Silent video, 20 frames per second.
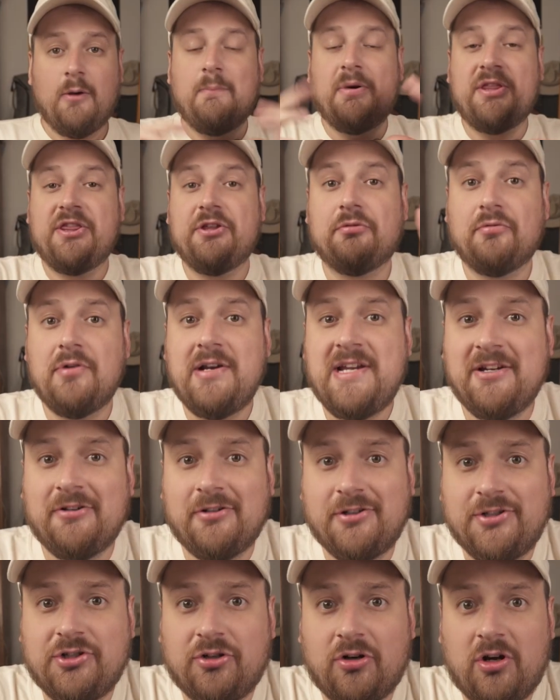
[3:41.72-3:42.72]
But the
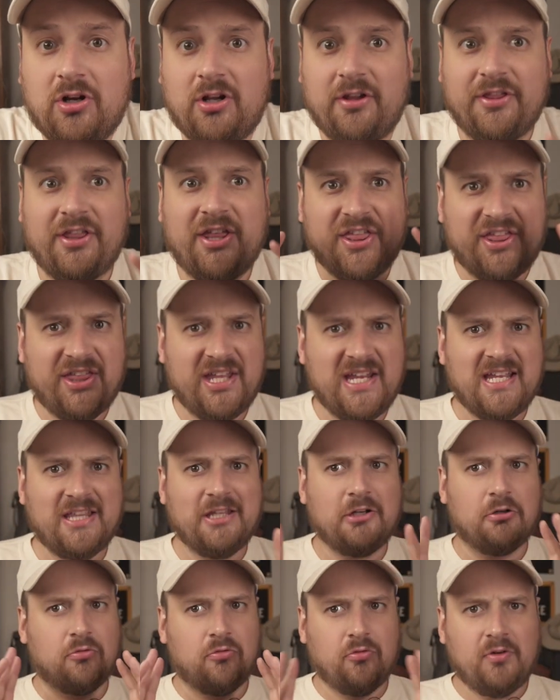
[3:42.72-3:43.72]
real draw, the thing
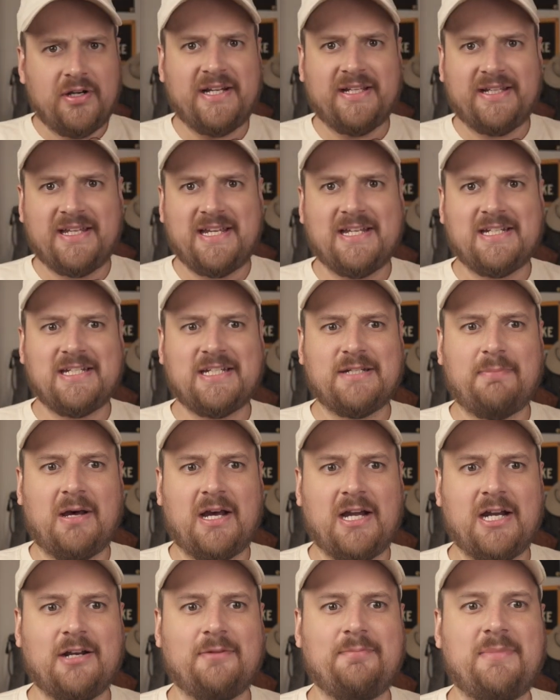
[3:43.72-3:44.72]
that really
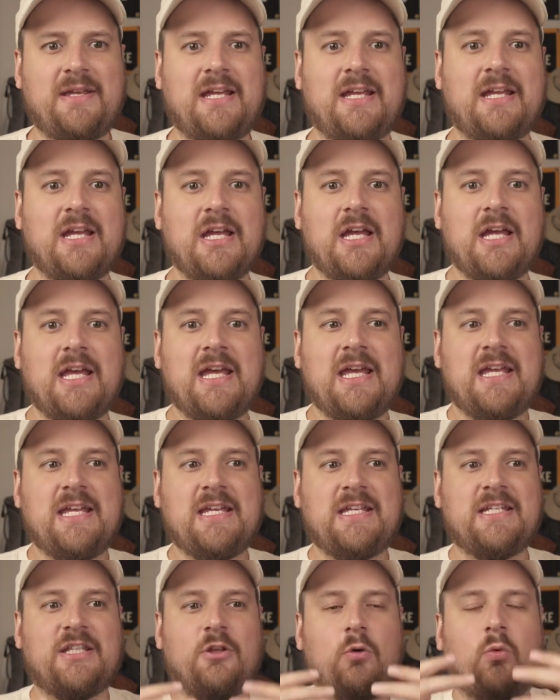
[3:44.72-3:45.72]
inspired me,
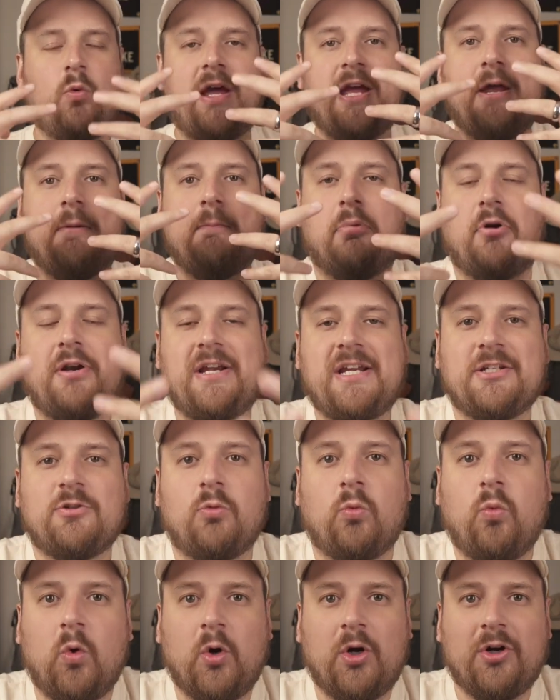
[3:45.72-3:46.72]
is the way it brings
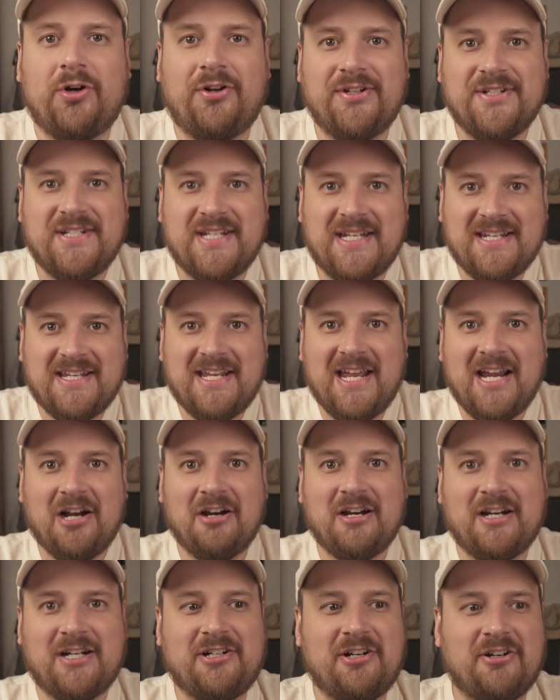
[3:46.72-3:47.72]
worlds and
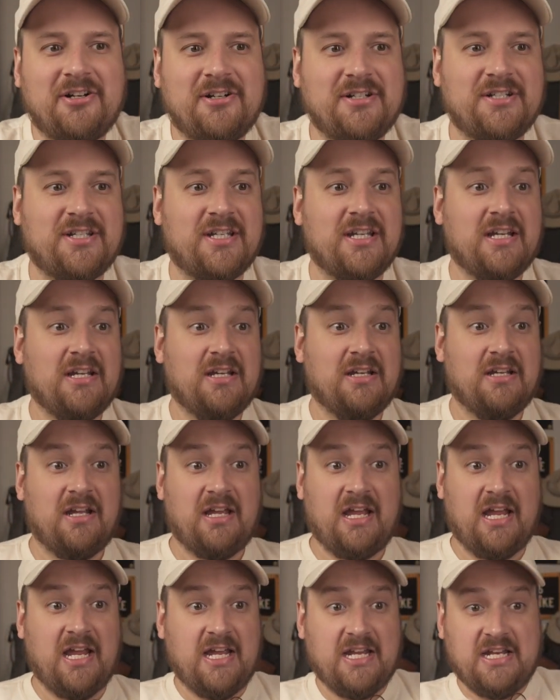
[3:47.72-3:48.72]
characters
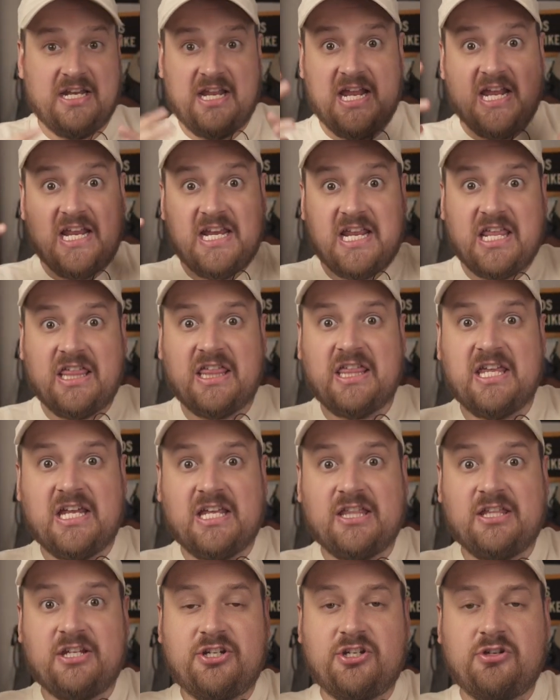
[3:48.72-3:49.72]
and
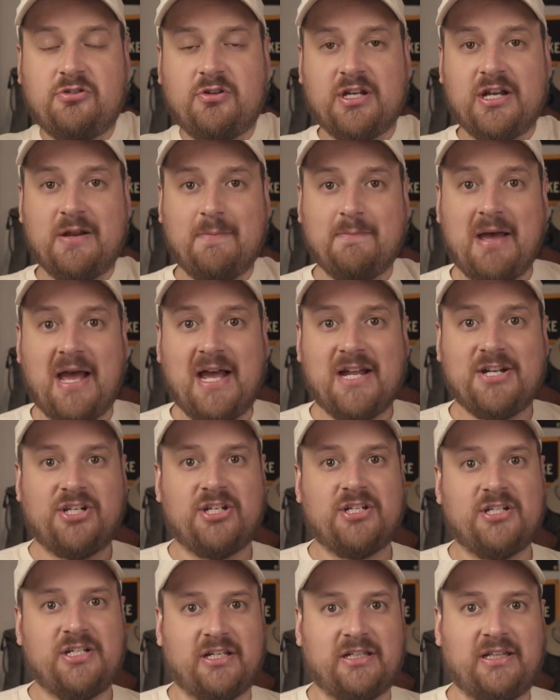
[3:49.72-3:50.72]
anything that you can
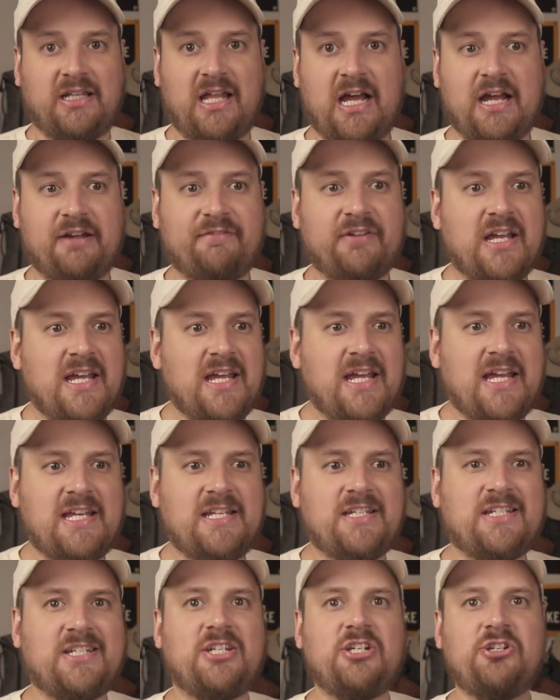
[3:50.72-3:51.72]
imagine to life.
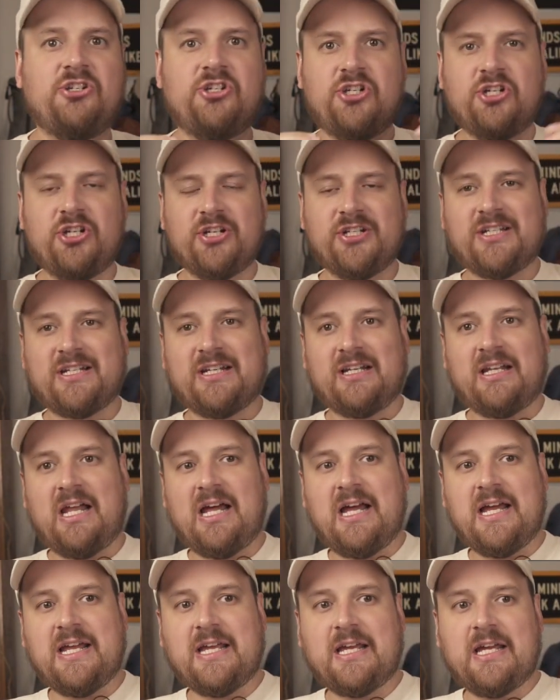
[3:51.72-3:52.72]
It's just
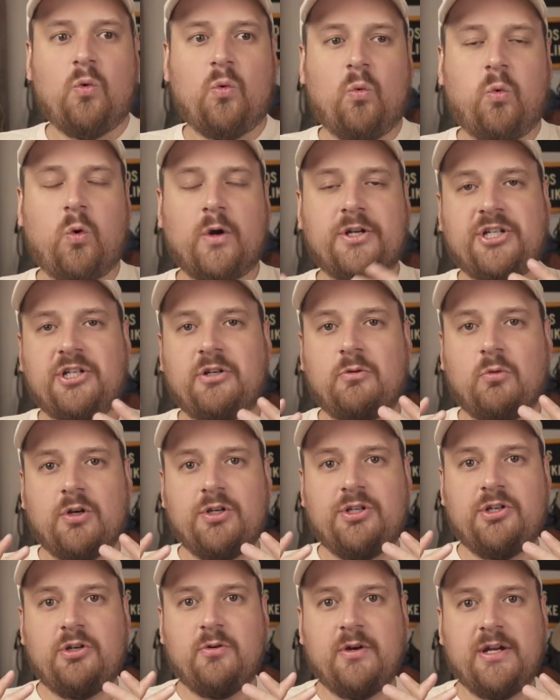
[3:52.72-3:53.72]
like what you were
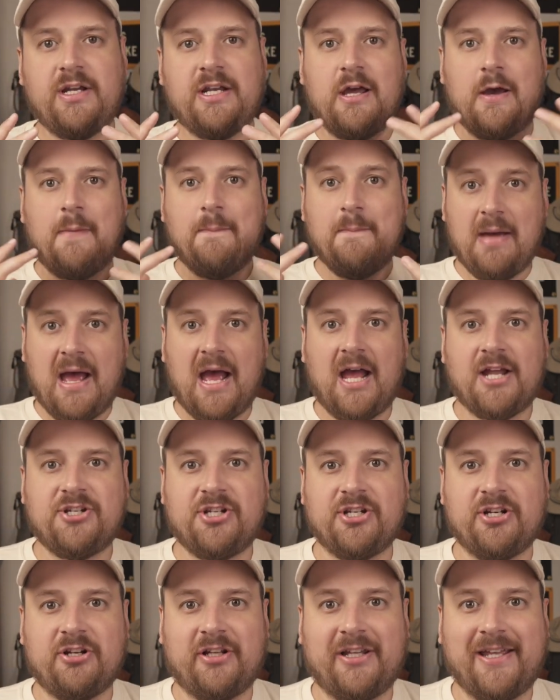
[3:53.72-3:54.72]
doing
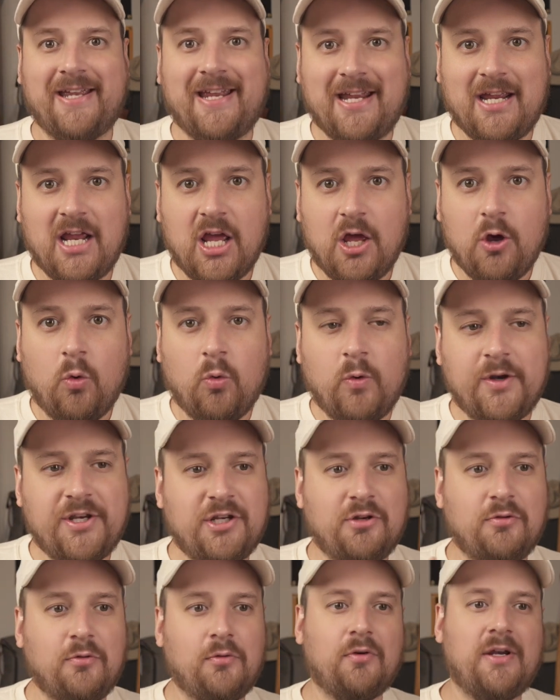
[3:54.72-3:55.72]
imaginally when
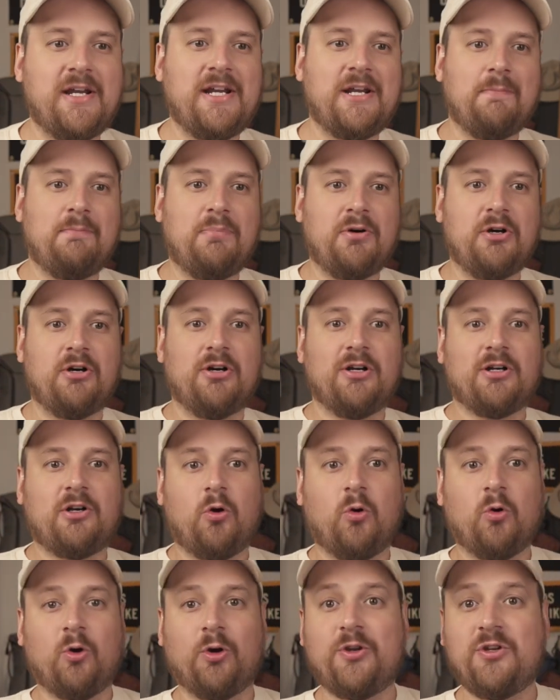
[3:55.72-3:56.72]
you read a book
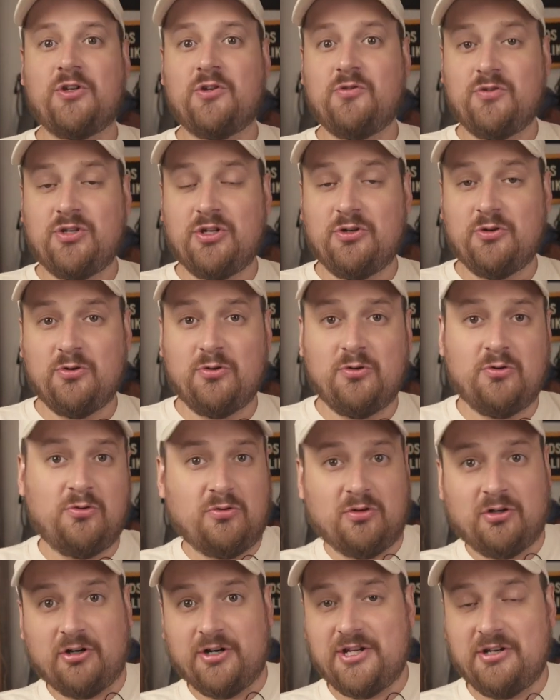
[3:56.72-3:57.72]
or
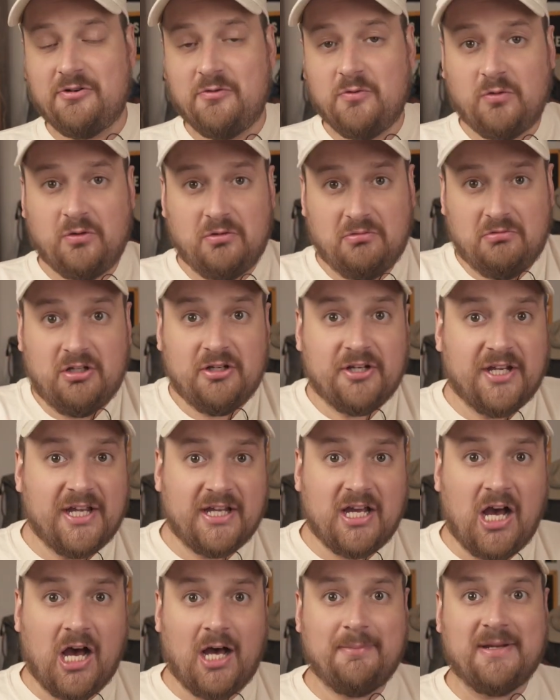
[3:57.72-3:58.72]
you look at
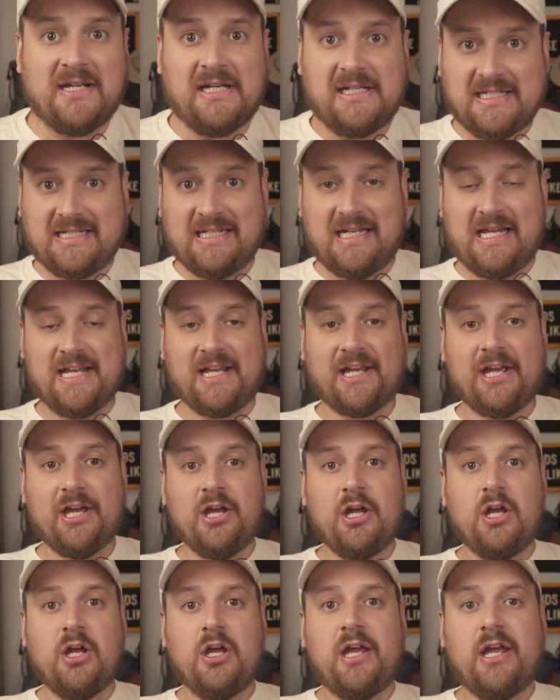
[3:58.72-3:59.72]
comics. Like,
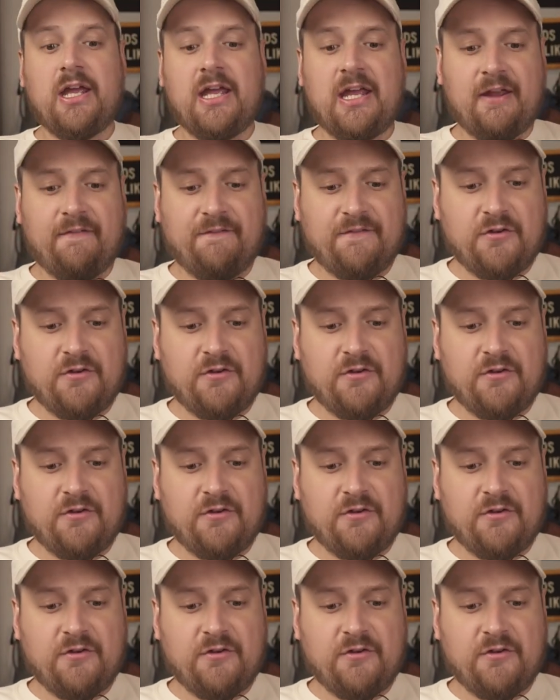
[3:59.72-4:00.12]
if